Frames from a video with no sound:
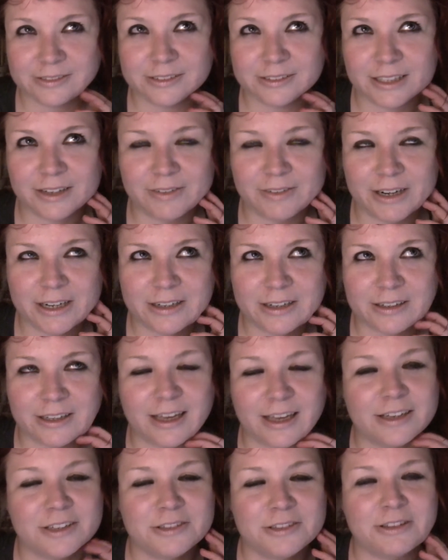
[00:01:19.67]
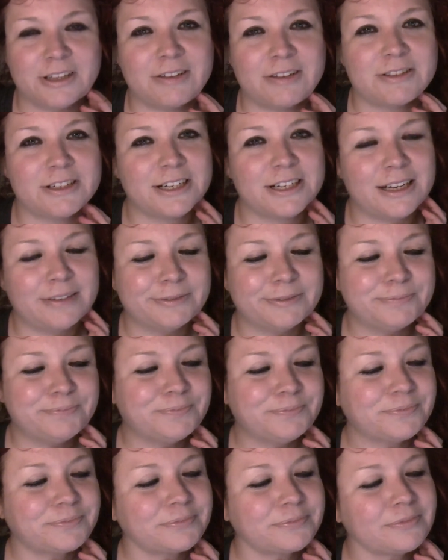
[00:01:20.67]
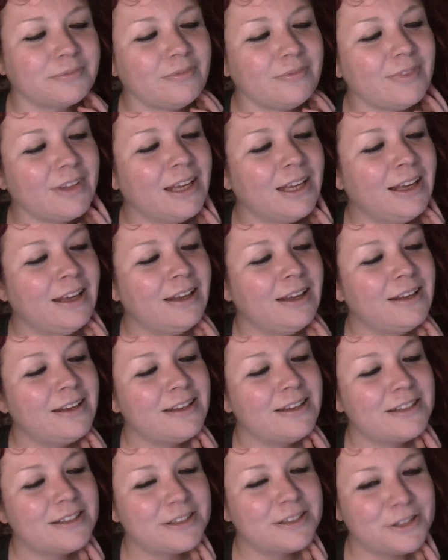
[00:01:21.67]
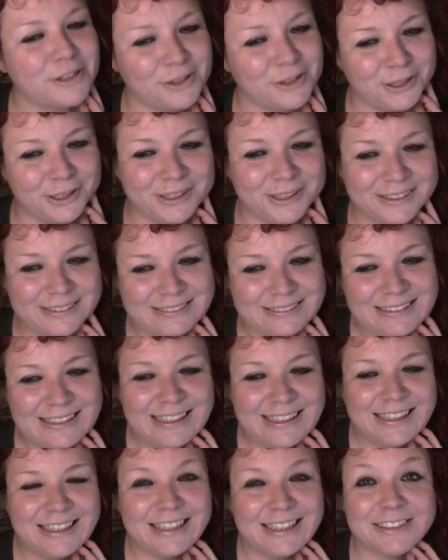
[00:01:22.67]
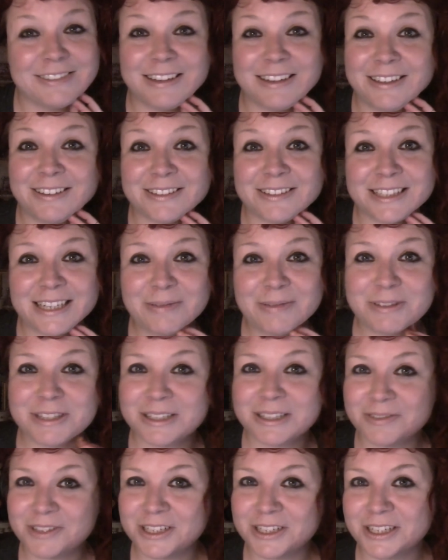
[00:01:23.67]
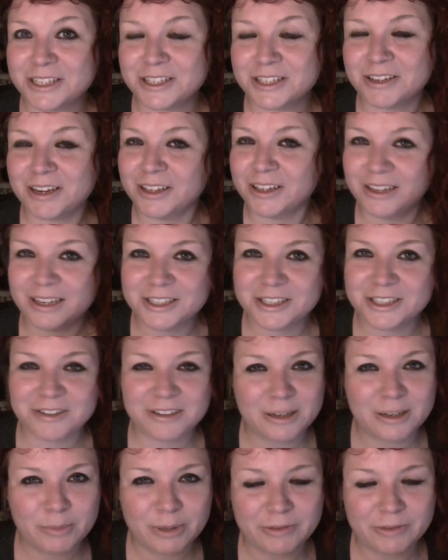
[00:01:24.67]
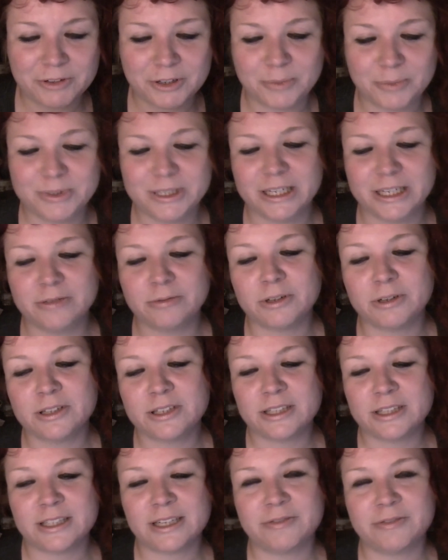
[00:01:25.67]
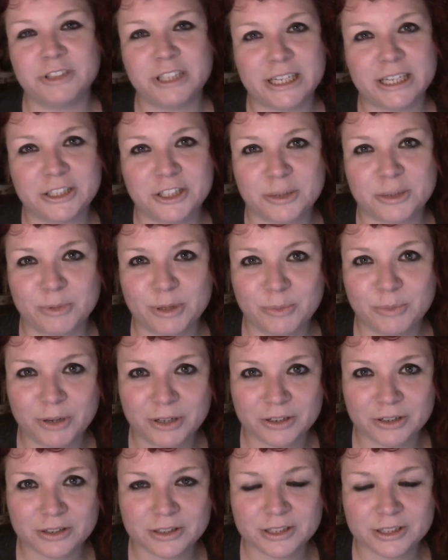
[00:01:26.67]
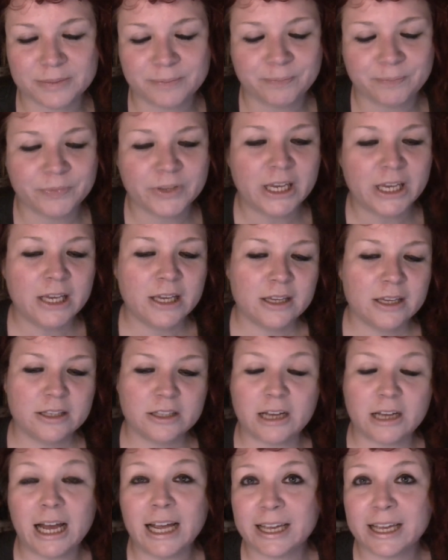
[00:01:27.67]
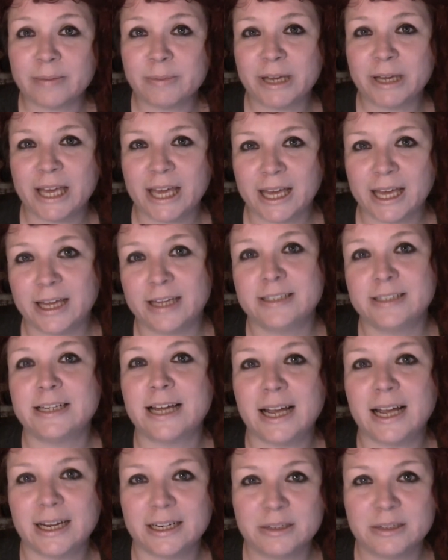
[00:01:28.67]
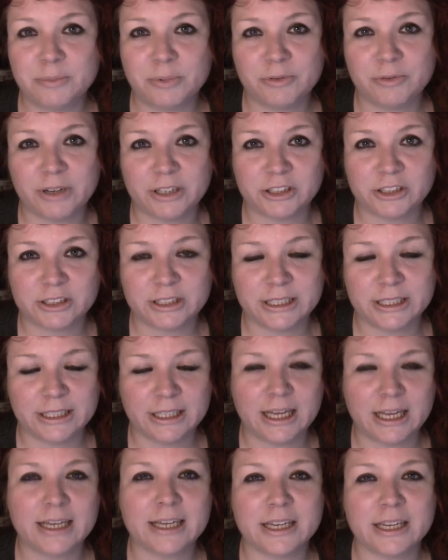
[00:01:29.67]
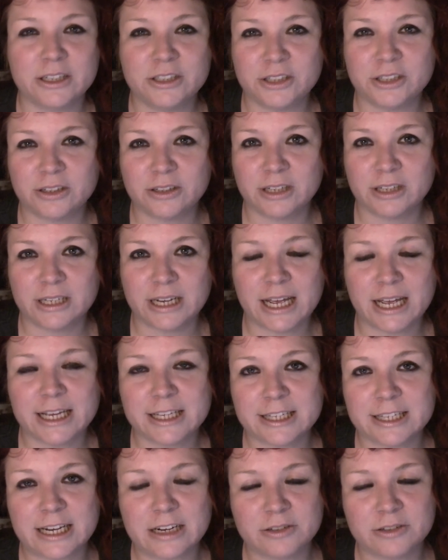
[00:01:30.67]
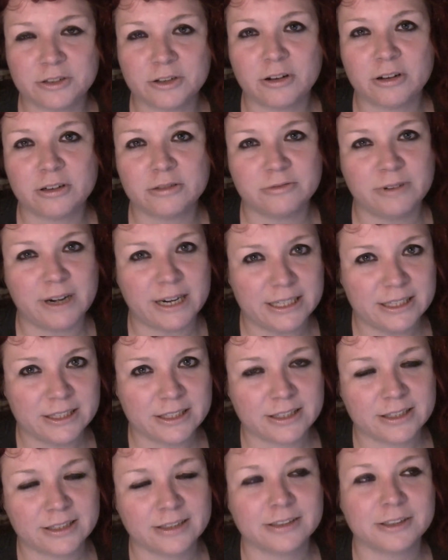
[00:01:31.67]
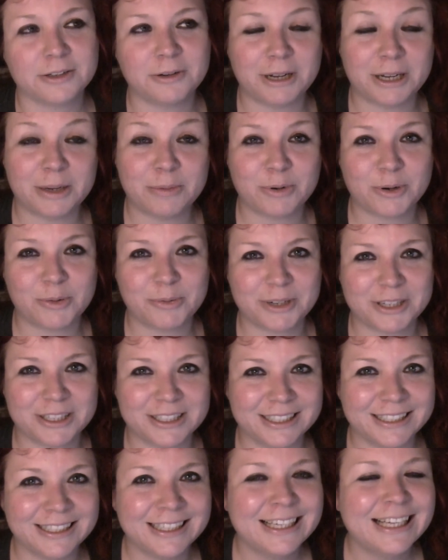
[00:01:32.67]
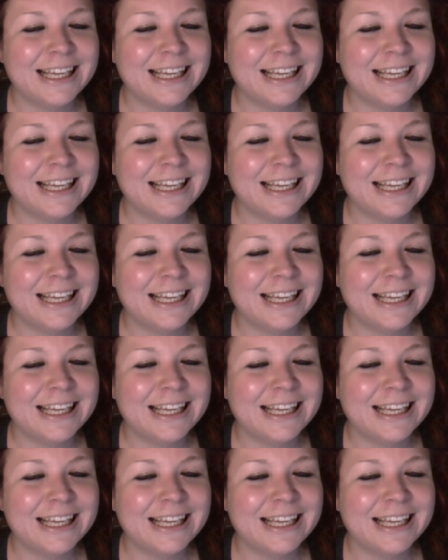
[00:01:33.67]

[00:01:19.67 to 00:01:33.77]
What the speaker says: Is that right? Yeah, 2011. So it's quite a long time since I've done it, so I thought I'd do a little bit of an updated one since I've changed some of the products. So I get my hair dyed professionally. I get it done at a hair salon called Reds, quite appropriately.